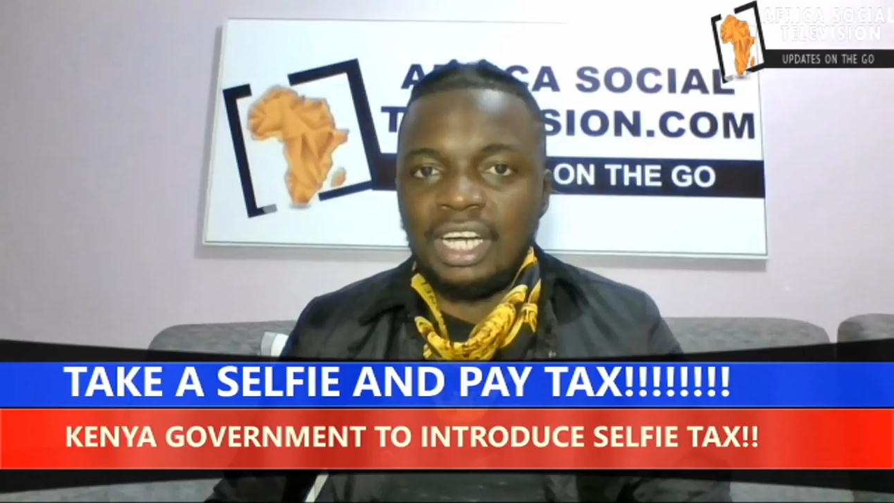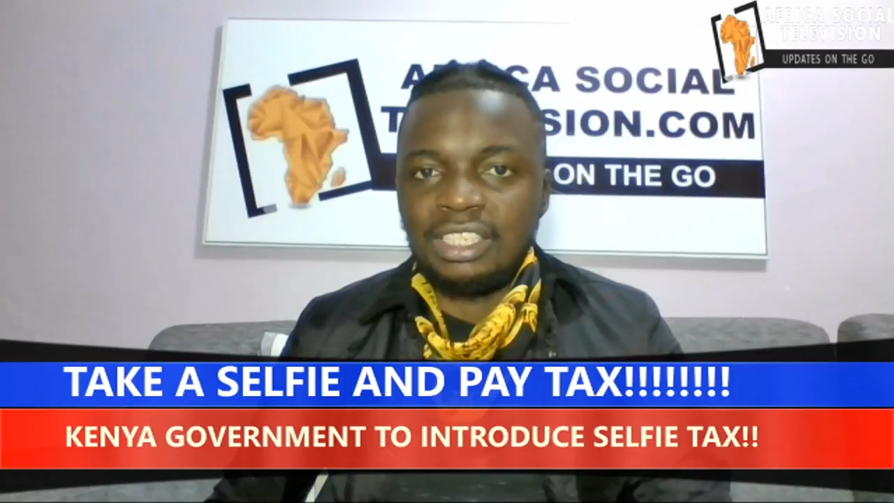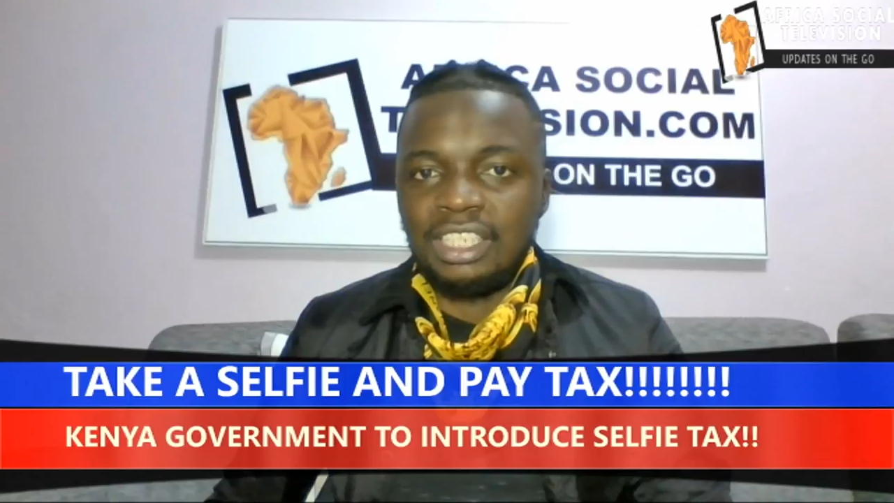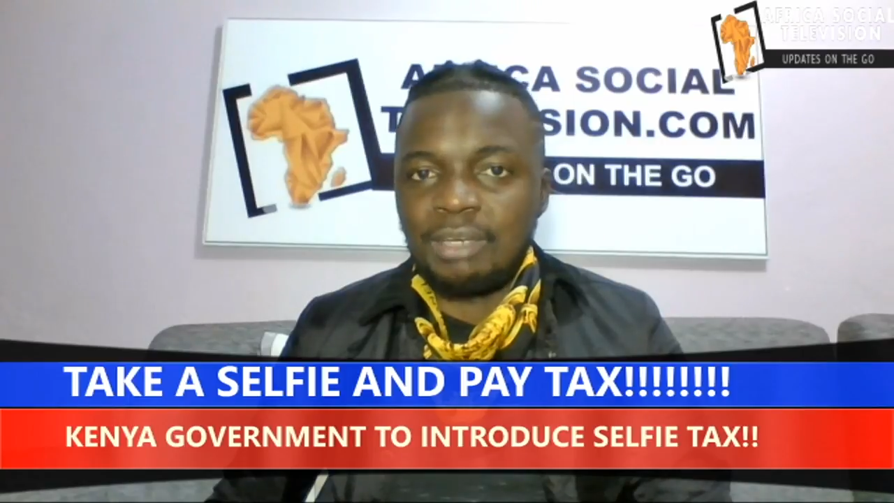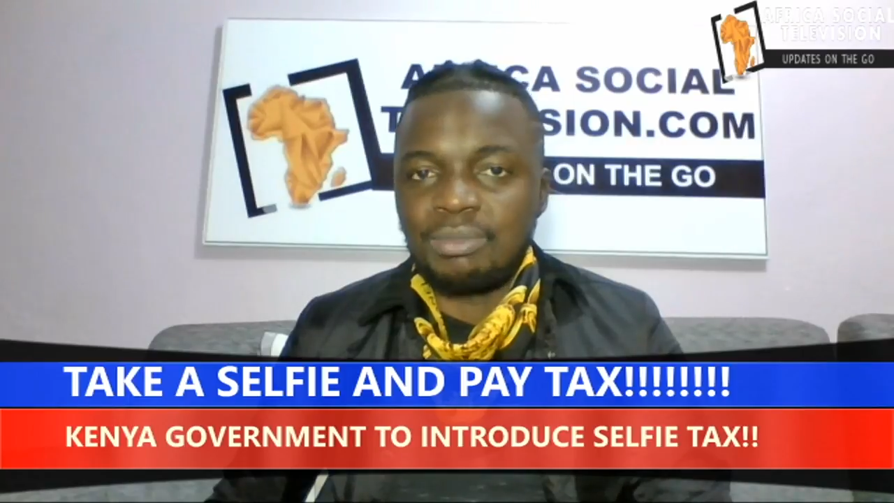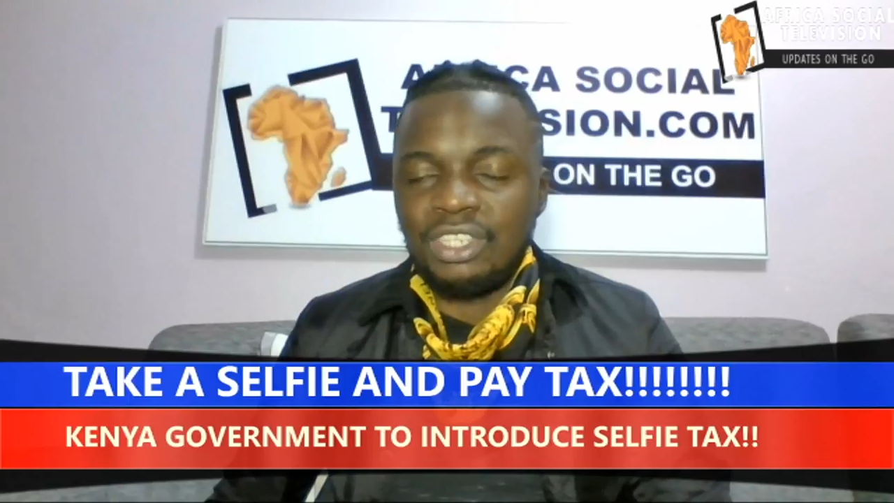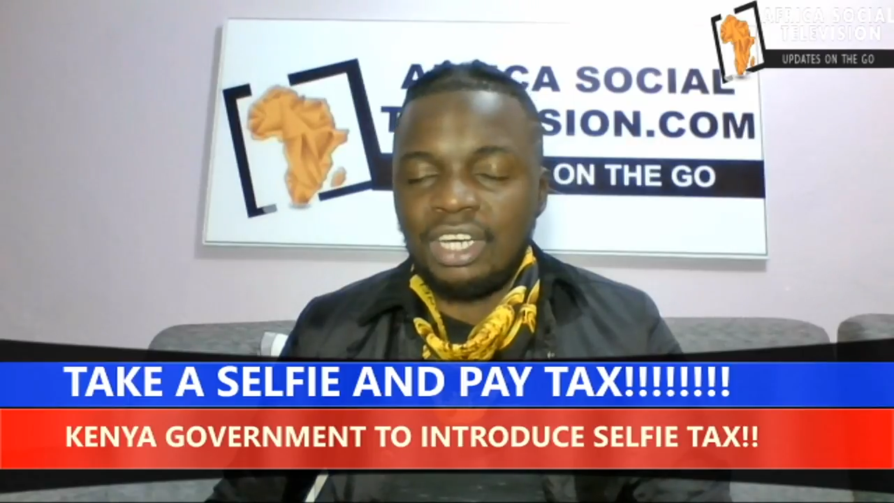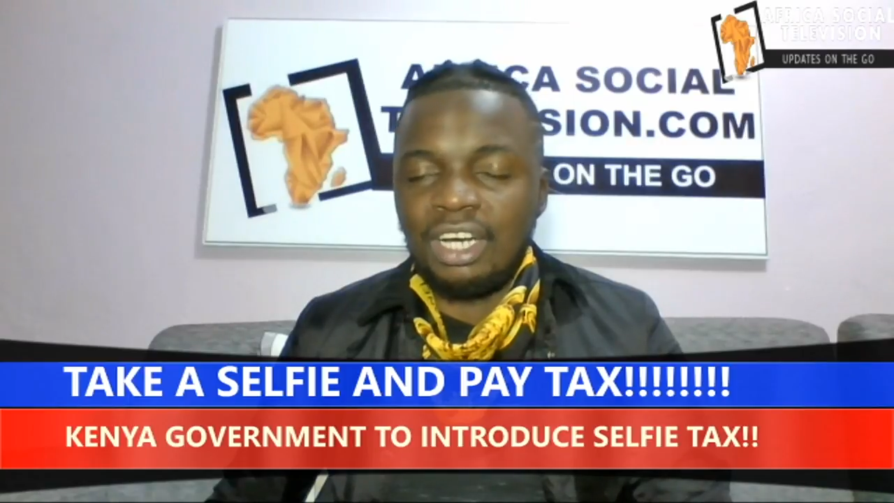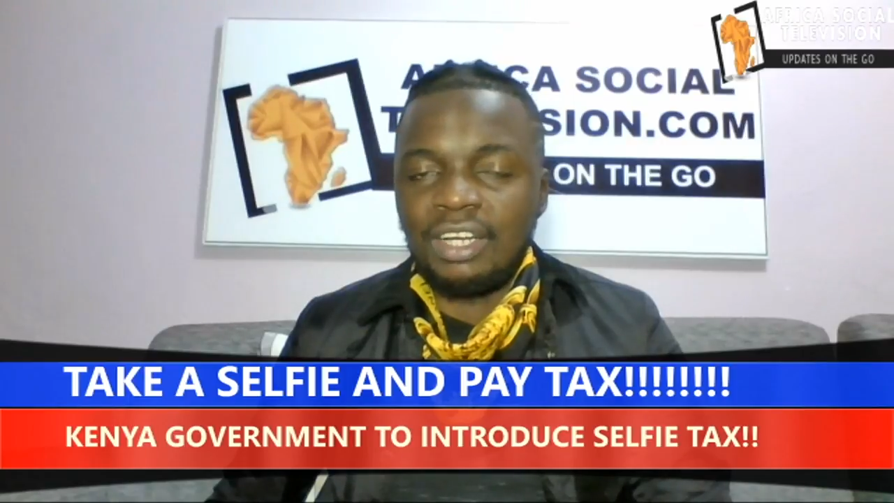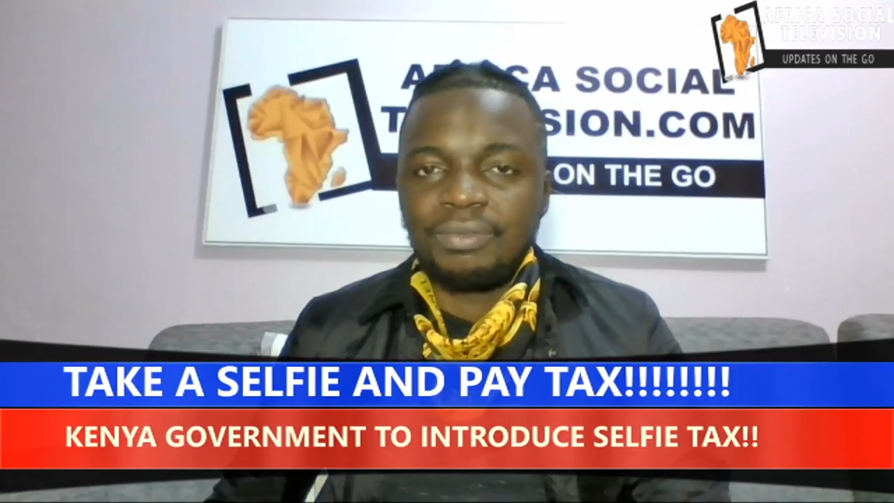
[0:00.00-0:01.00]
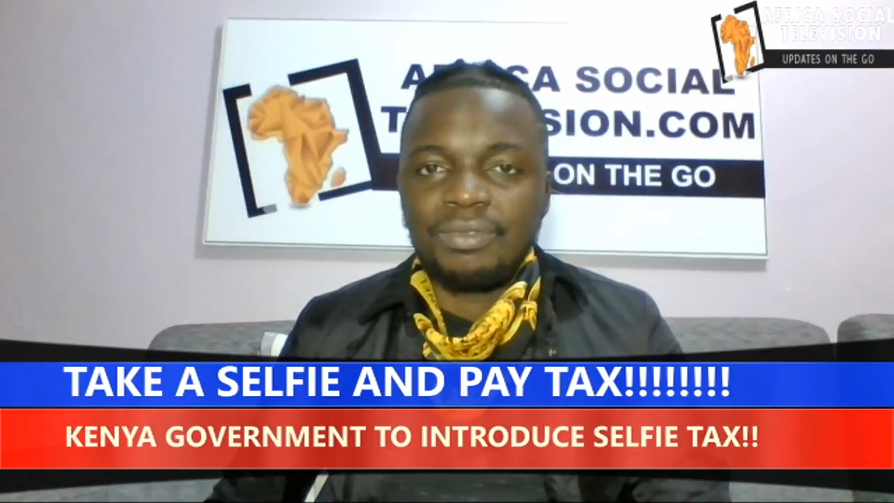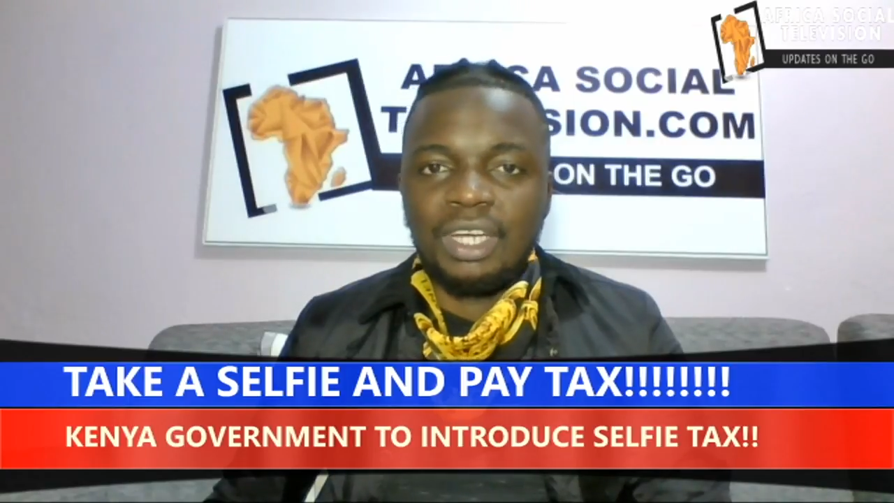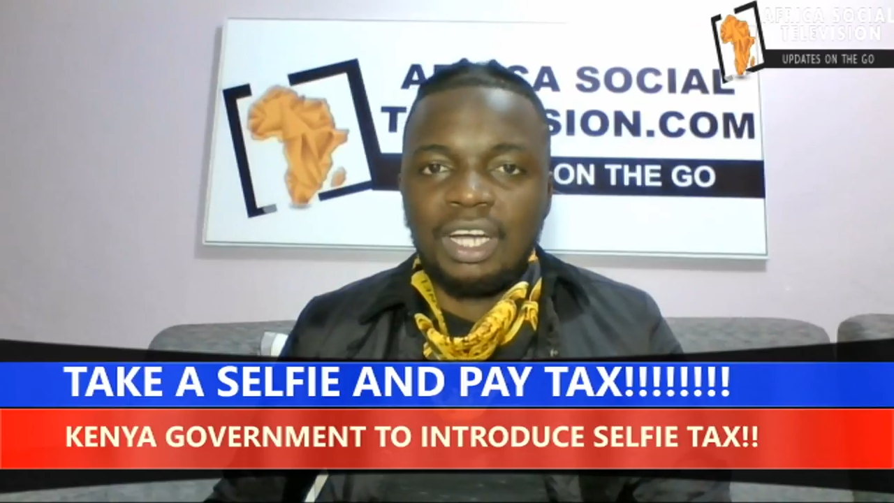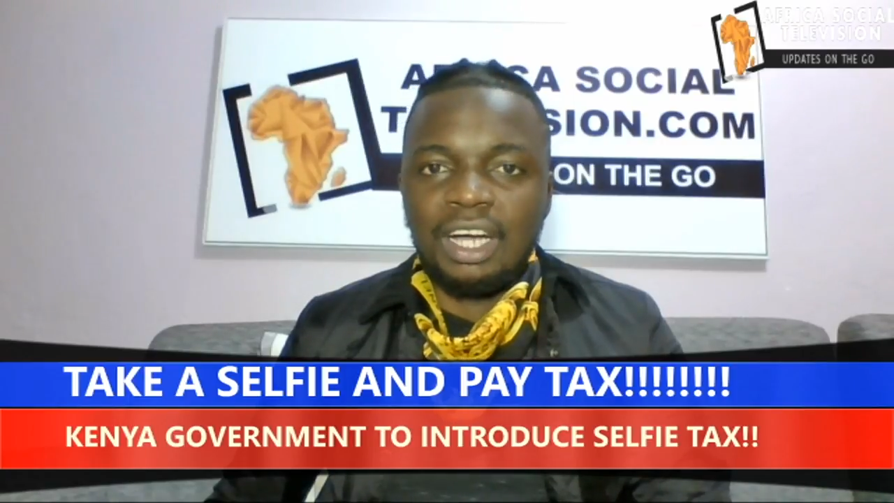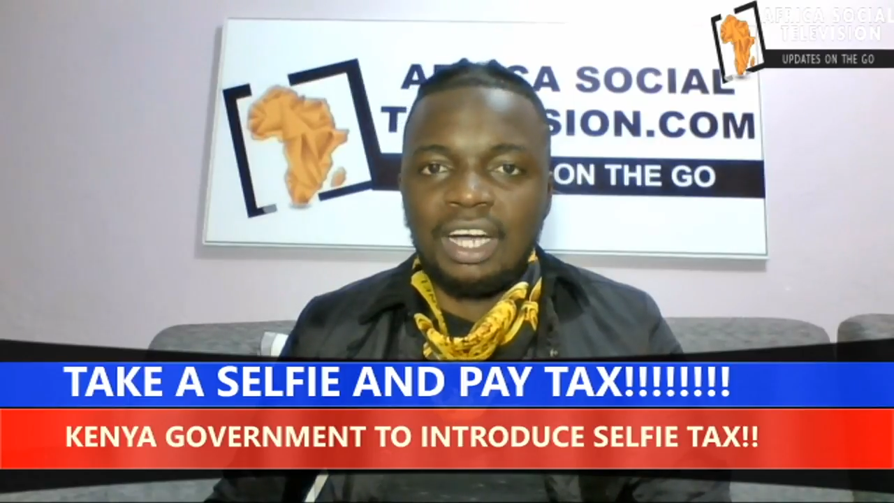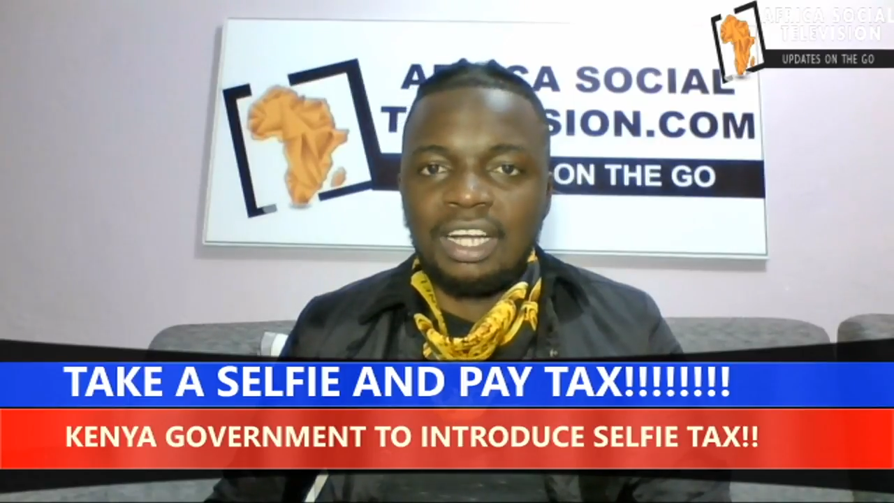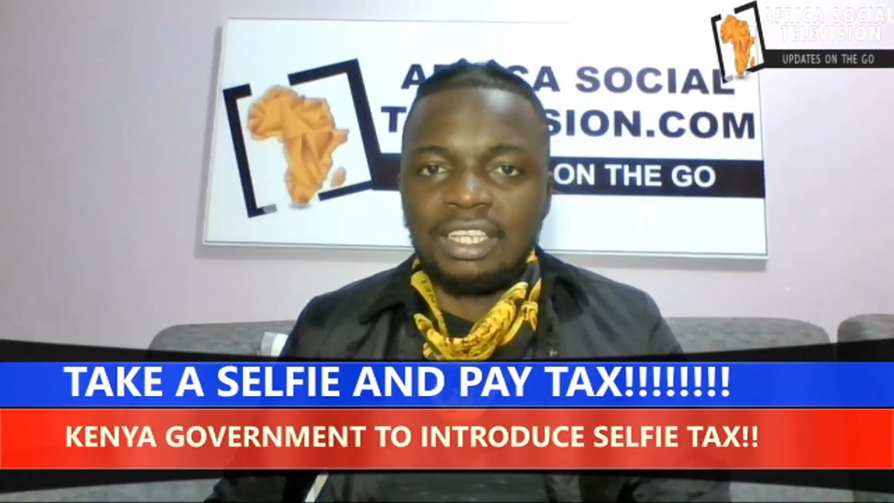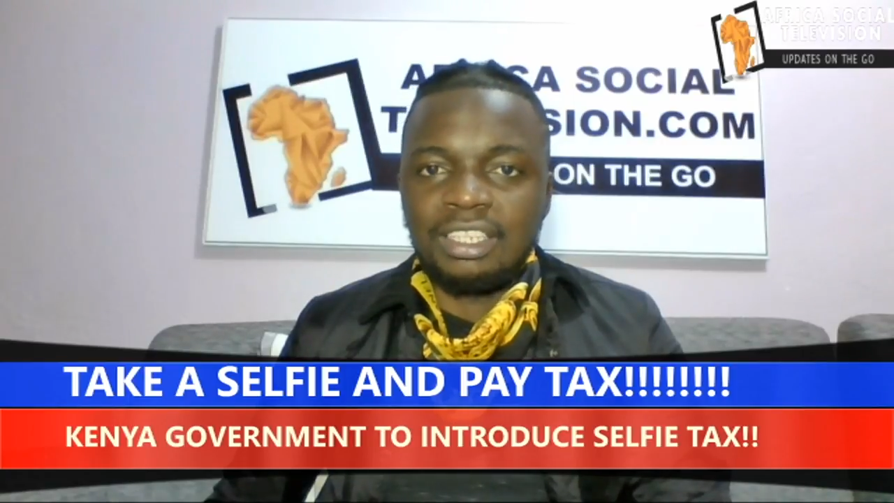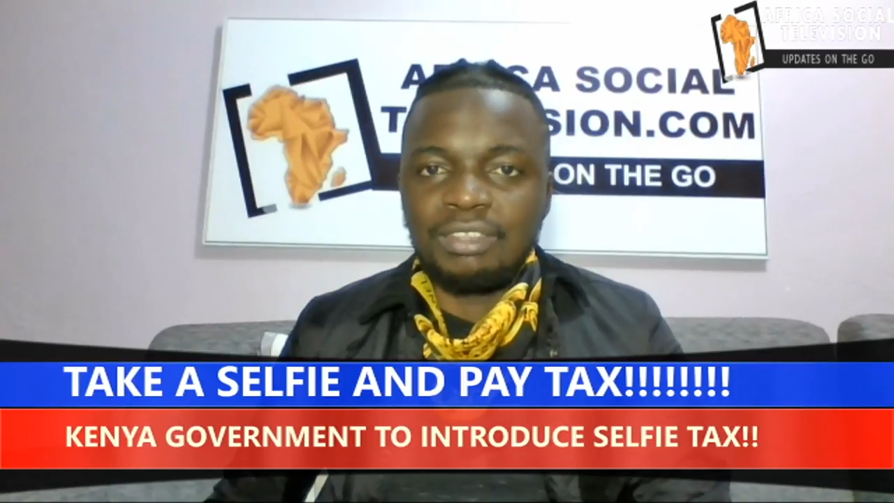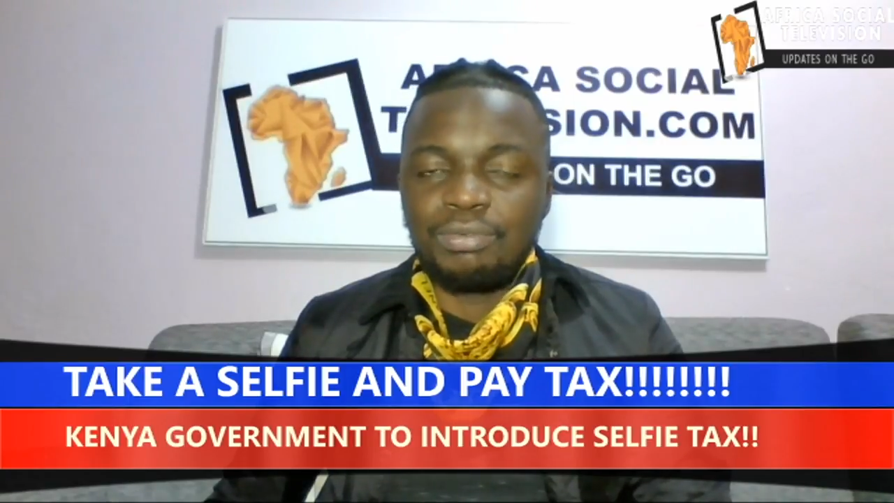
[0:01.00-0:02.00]
times
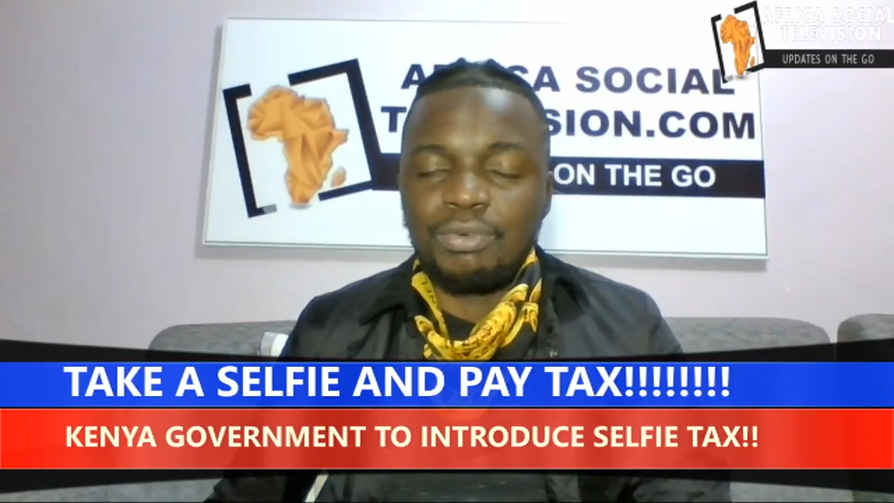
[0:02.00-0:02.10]
the